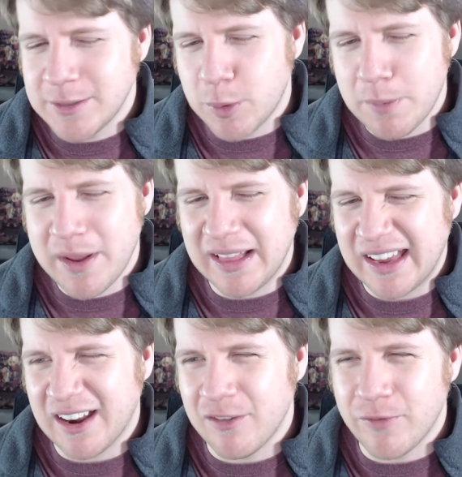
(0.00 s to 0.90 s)
One being like
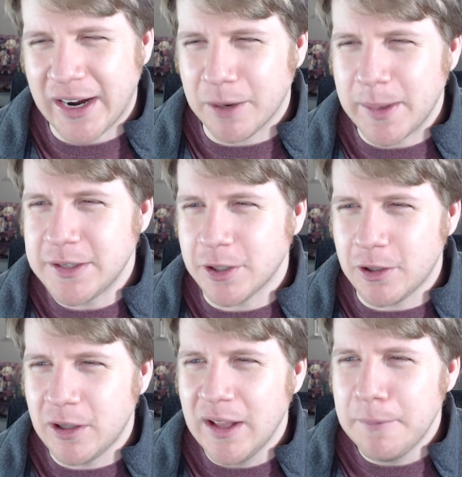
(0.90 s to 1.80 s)
an
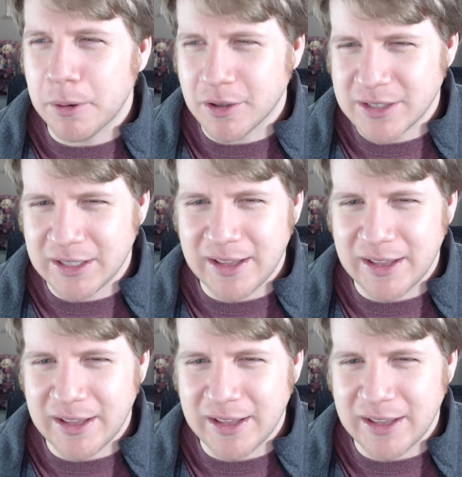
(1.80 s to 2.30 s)
environmental person,